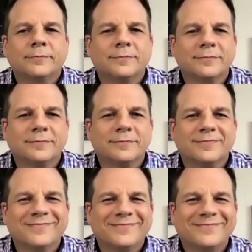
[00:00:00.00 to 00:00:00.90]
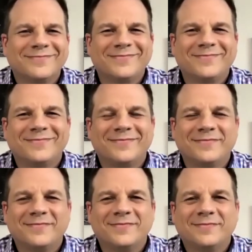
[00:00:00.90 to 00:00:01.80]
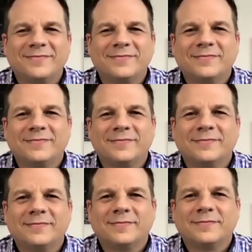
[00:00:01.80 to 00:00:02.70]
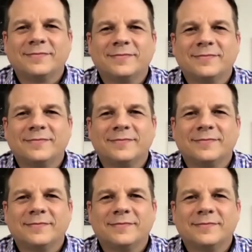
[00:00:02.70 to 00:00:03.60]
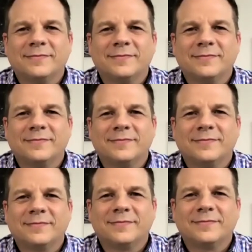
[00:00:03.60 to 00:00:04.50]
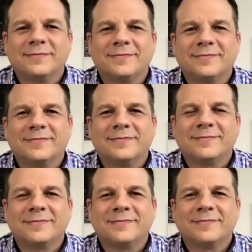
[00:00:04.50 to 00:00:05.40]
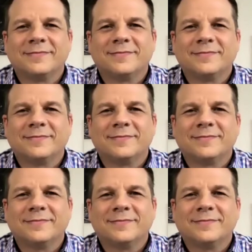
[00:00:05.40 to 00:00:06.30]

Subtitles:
No words are spoken by the person on screen.